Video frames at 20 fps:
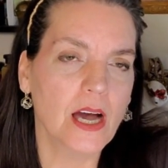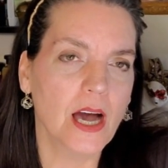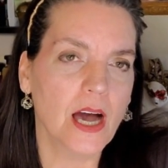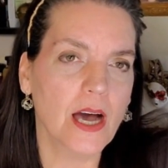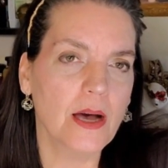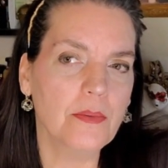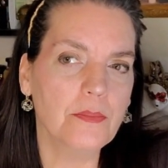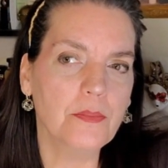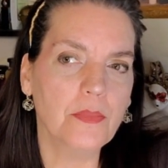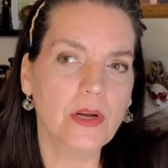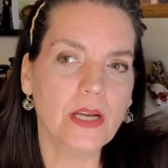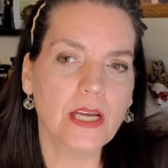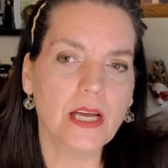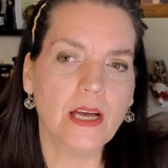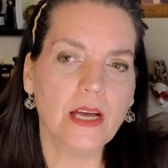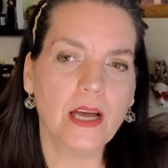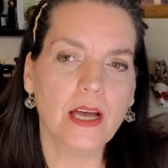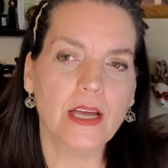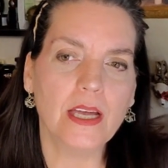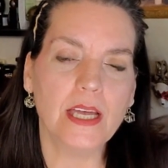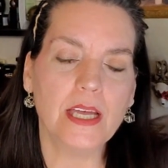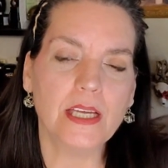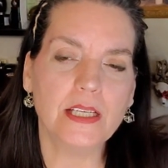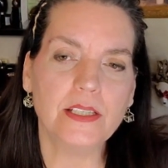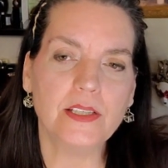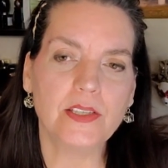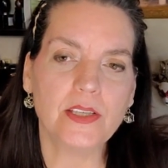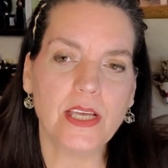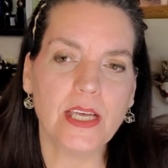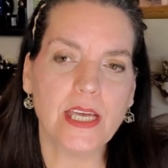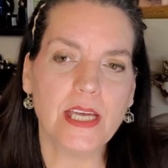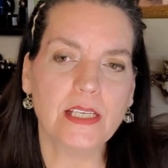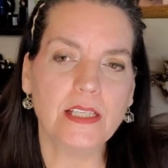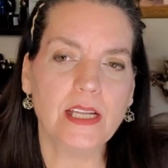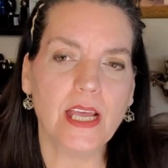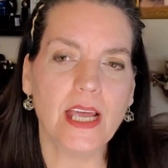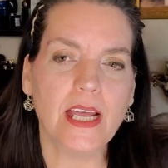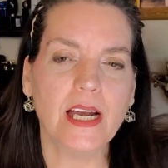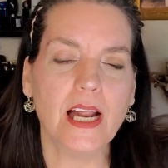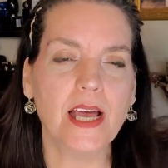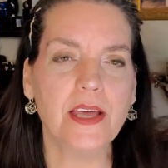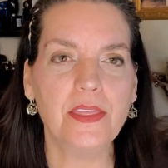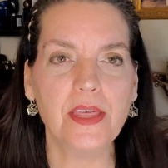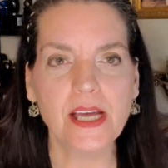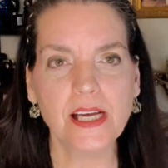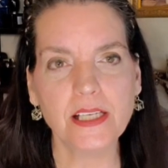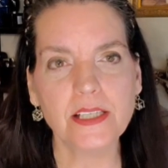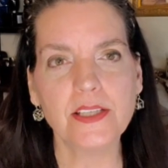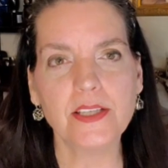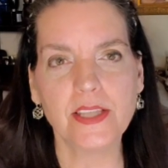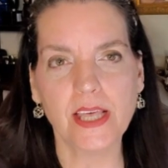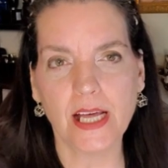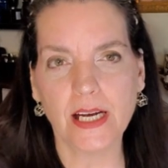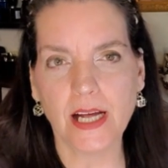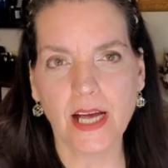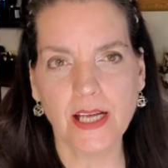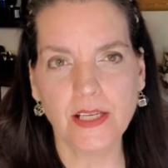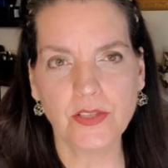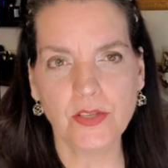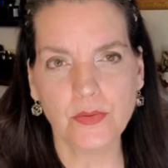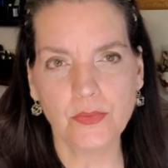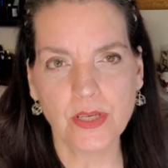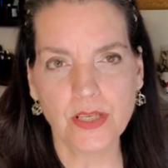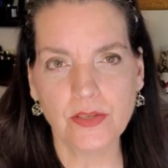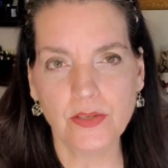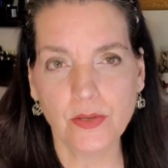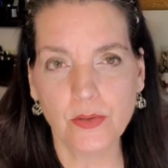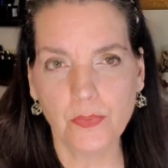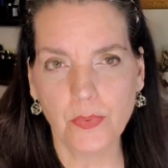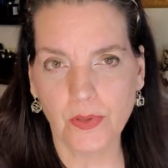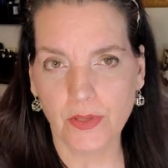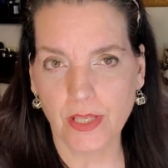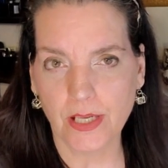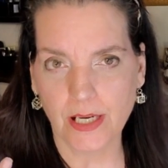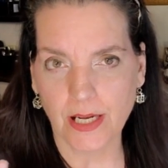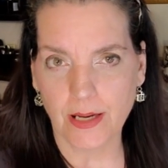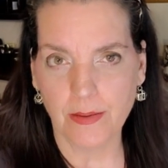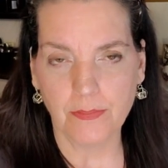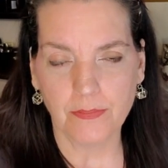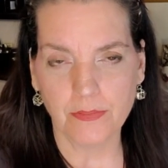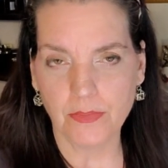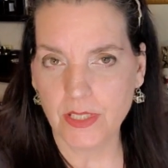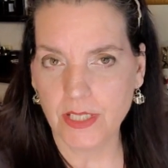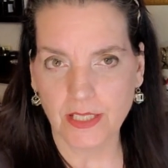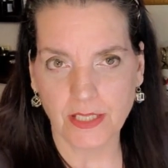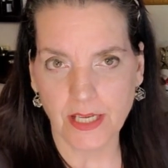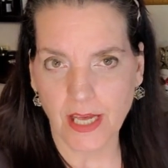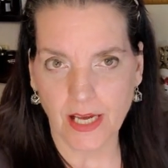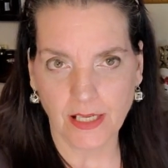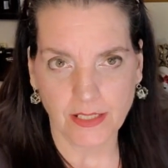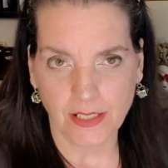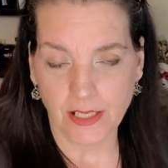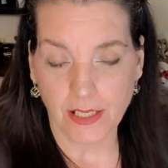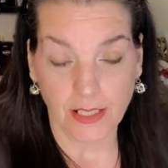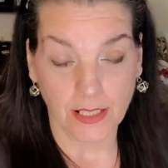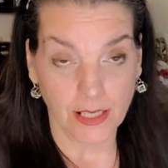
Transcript: Um, uh, it's in, and I think it's that Isoe Super that I'm detecting,